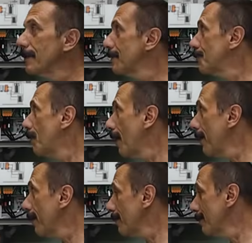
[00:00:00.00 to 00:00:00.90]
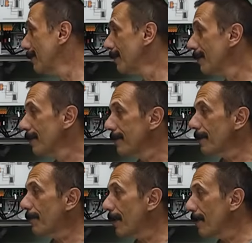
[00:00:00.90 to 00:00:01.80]
It's running.
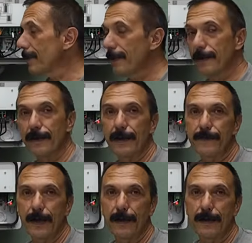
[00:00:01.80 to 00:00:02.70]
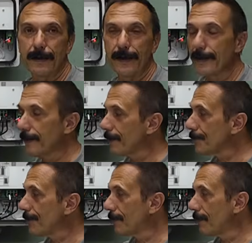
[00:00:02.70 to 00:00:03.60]
You're probably hearing I've got an air
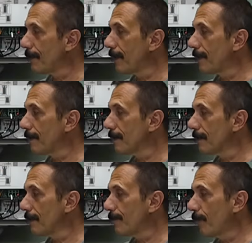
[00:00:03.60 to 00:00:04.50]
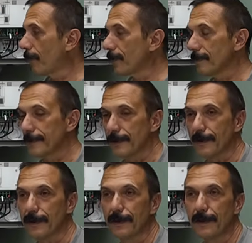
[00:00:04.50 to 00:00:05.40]
conditioner over here, a little portable
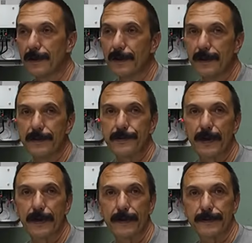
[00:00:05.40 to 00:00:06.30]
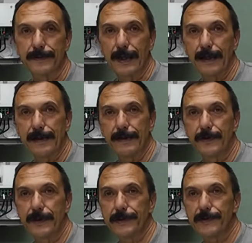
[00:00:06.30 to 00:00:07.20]
unit. It's like a 90
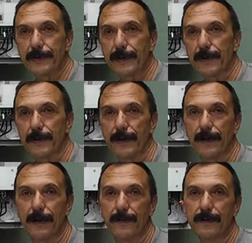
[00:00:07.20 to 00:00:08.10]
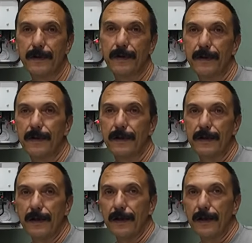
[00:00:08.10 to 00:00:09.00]
degrees in here right now.
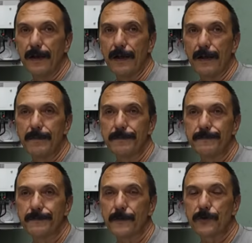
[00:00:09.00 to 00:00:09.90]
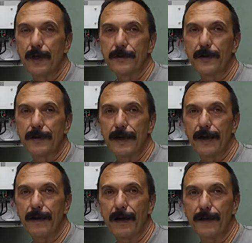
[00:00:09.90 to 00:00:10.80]
So I'll turn
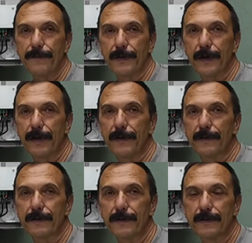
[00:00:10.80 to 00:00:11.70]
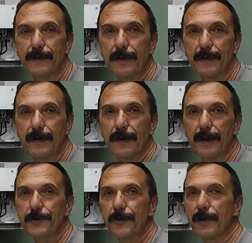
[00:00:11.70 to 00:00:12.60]
that off, and then
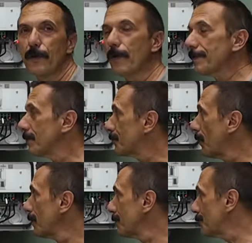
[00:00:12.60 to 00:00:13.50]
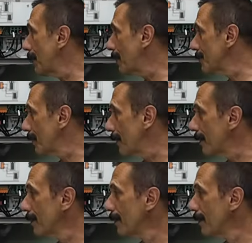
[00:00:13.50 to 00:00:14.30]
I'll show you what the Solis sounds like.